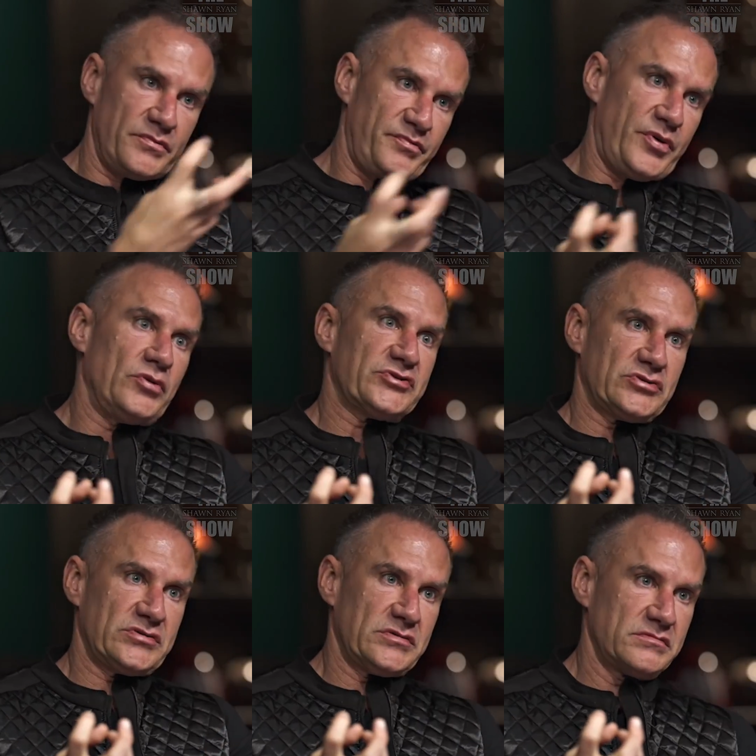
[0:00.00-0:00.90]
pull
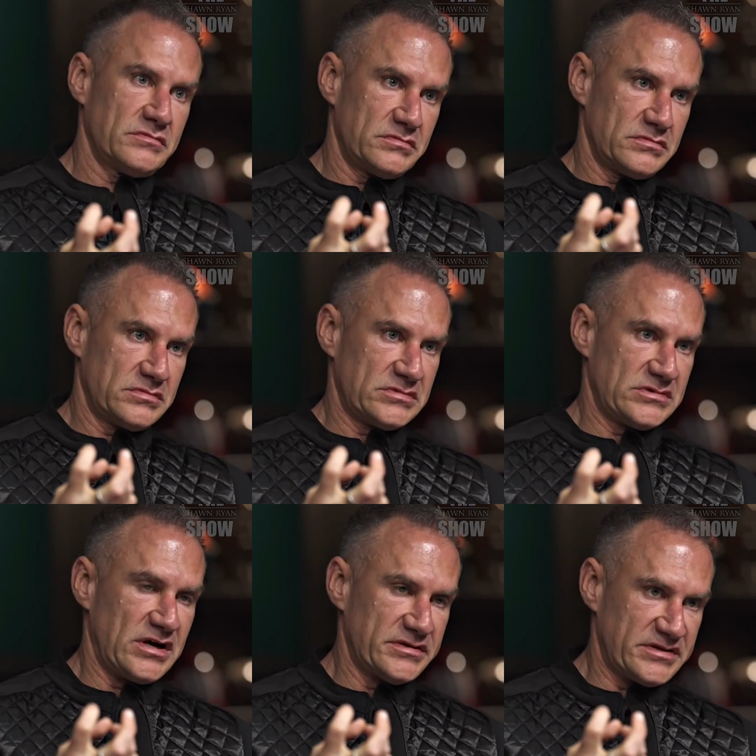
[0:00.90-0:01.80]
certain
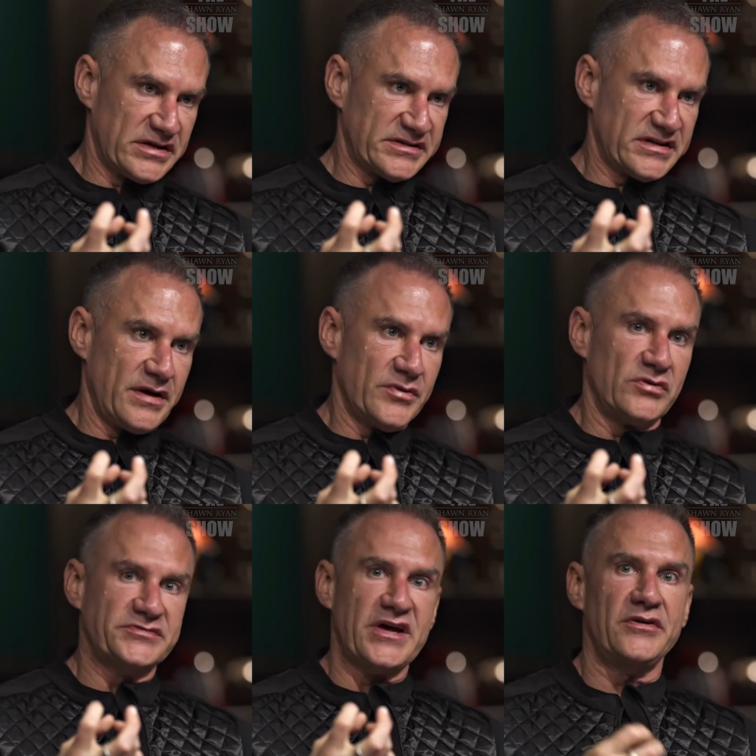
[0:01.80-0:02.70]
toxic
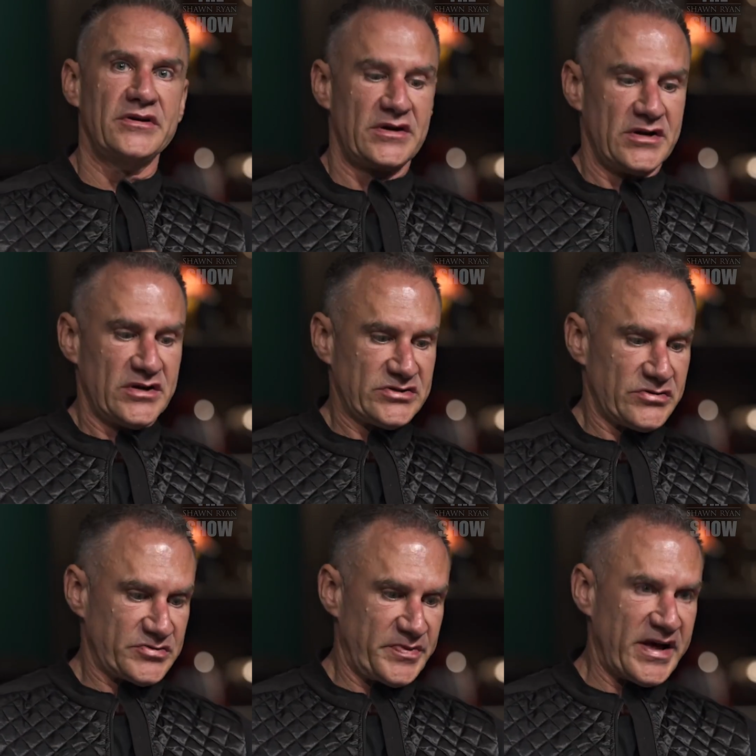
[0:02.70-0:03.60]
chemicals out. So
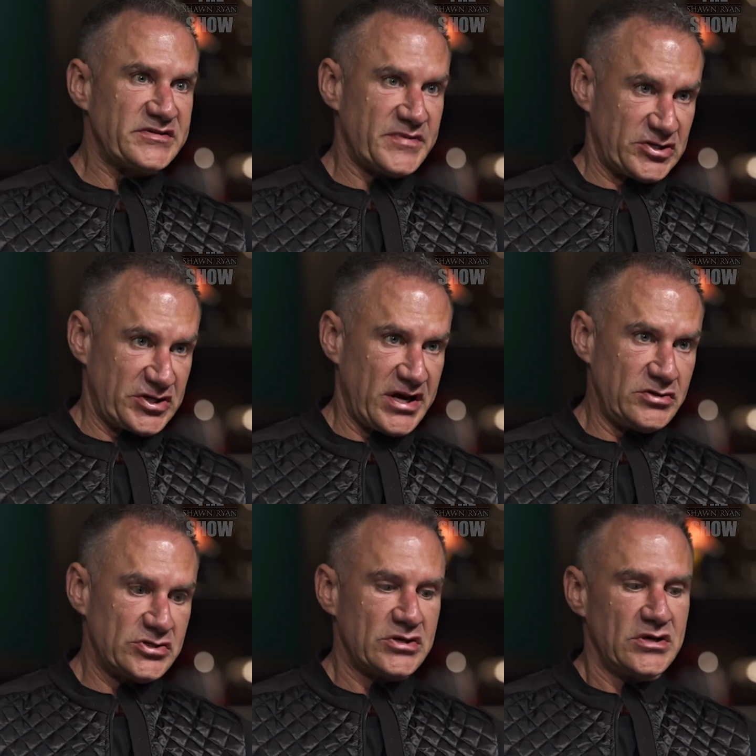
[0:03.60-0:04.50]
there's plasma
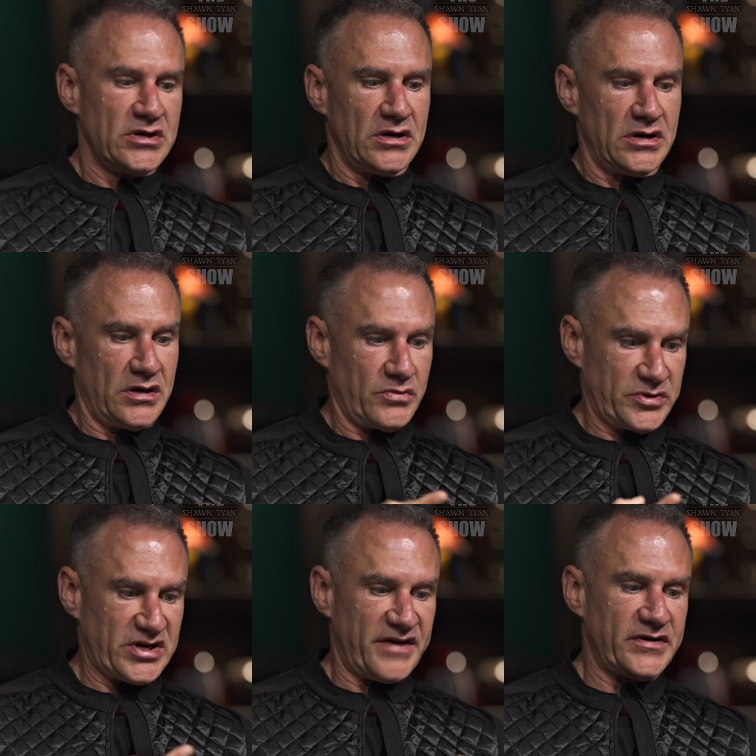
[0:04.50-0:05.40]
exchange,
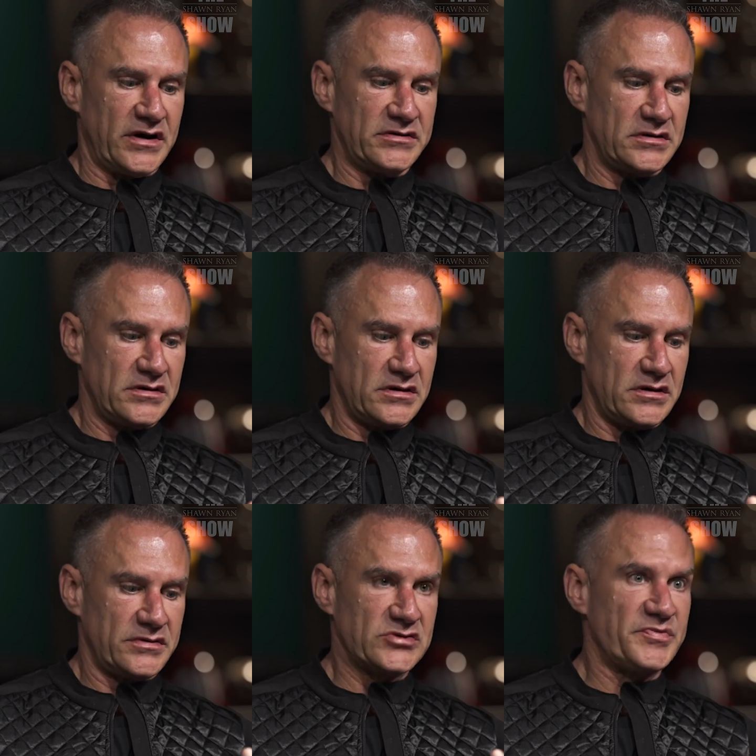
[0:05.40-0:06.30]
which I've done.
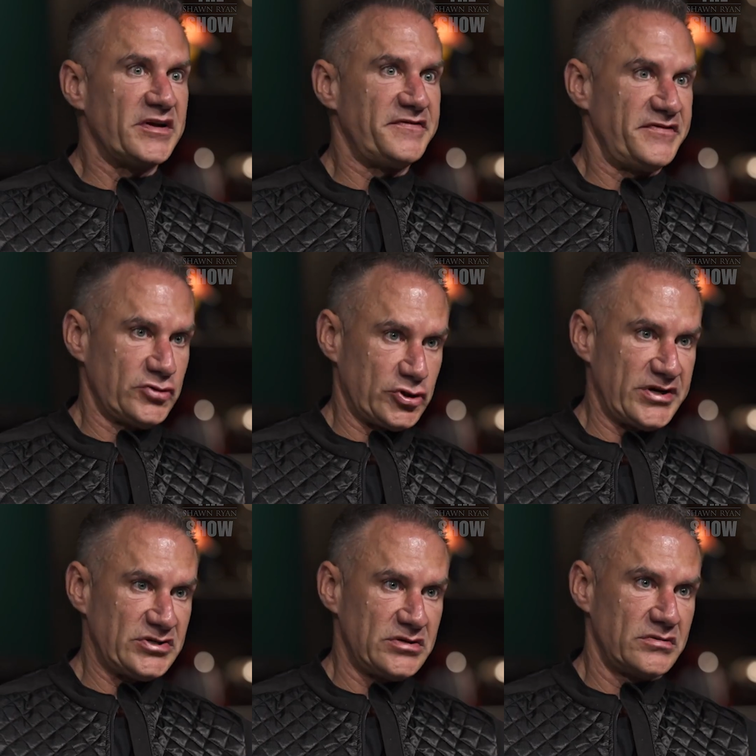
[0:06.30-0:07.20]
There's blood
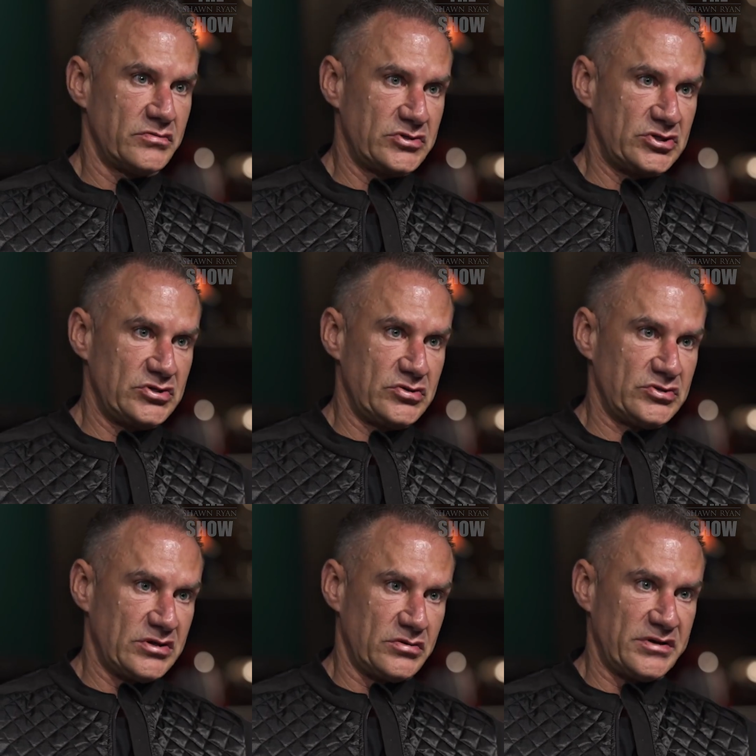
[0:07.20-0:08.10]
filtration, which you do
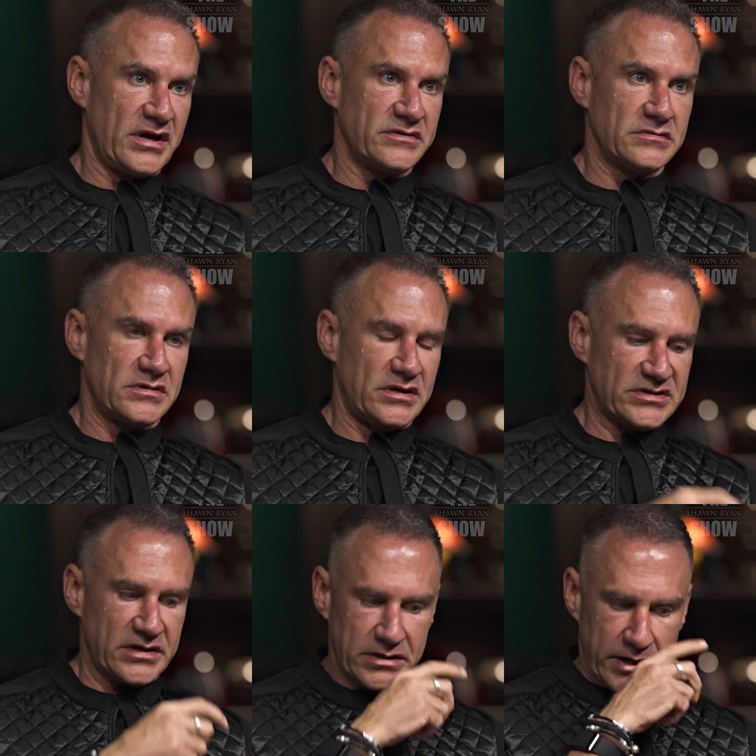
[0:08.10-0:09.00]
generally
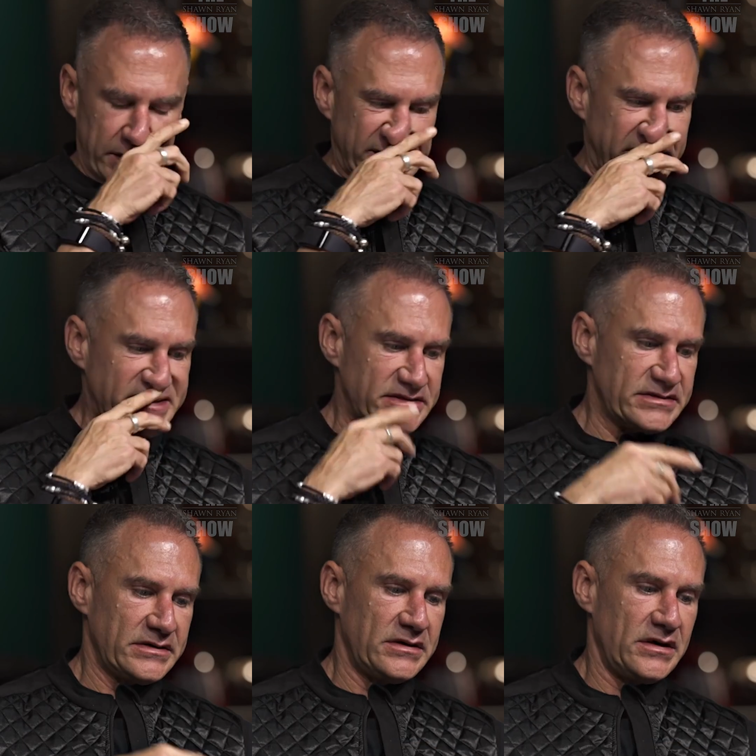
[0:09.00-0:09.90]
outside the United States,
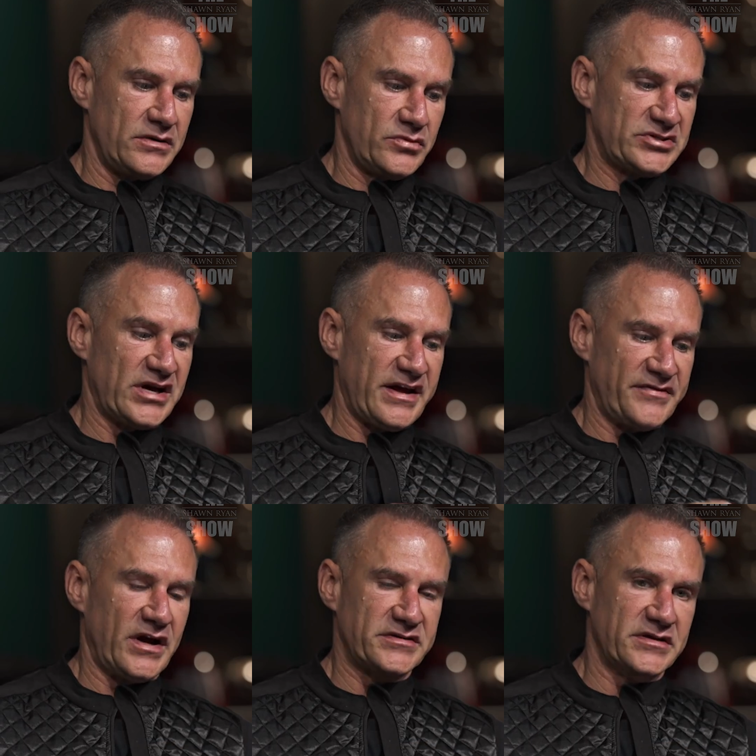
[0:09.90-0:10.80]
which I have
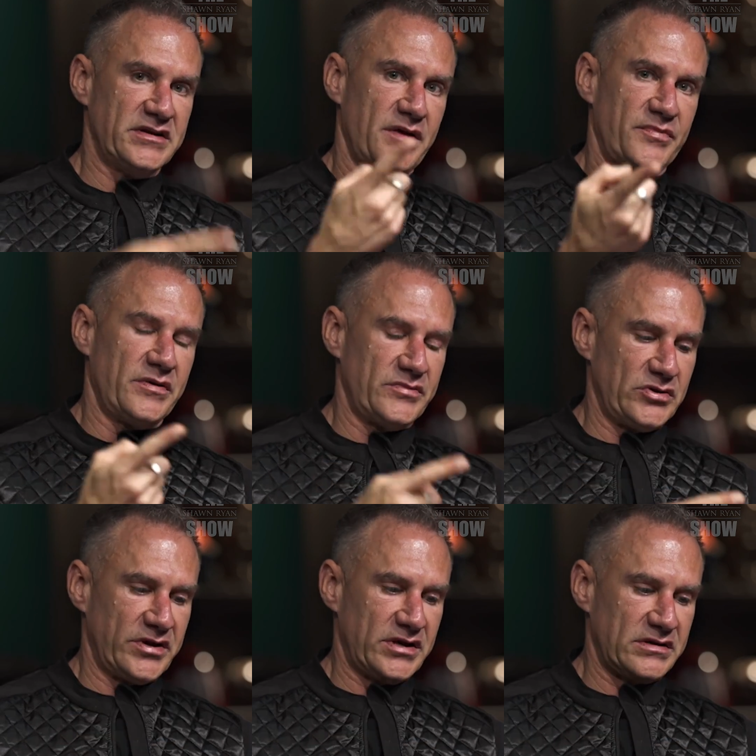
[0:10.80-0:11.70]
not done yet, but I'm
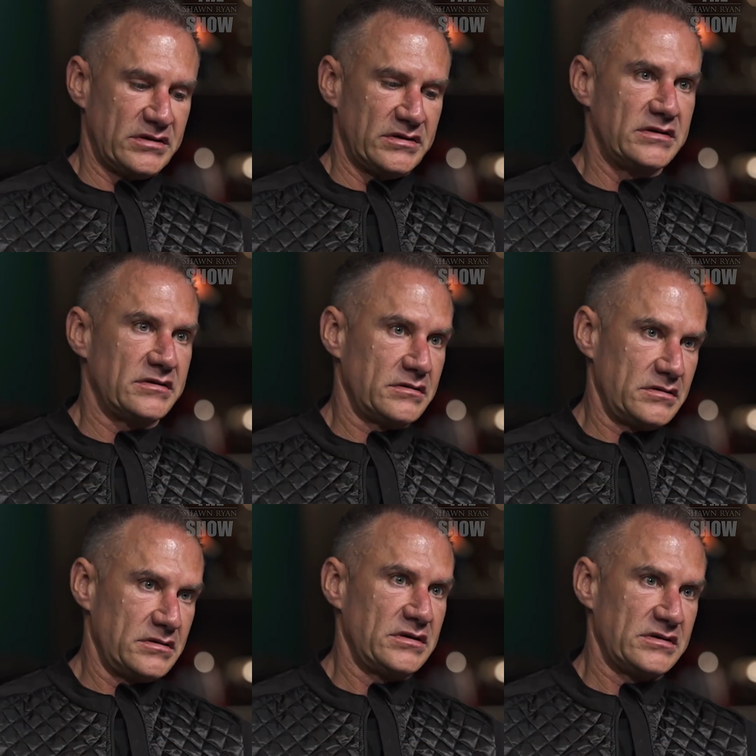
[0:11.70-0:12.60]
doing it in
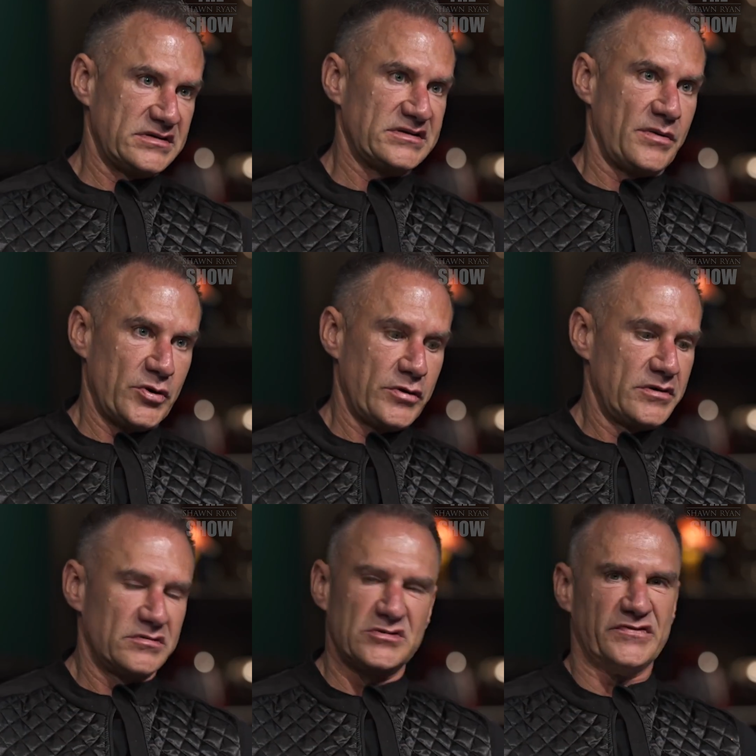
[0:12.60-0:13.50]
December,
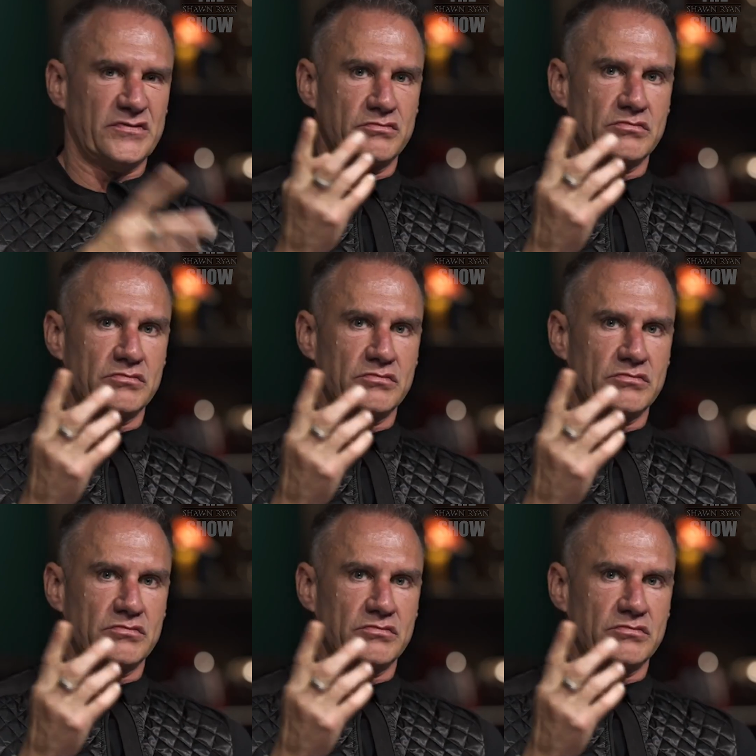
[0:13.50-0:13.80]
just for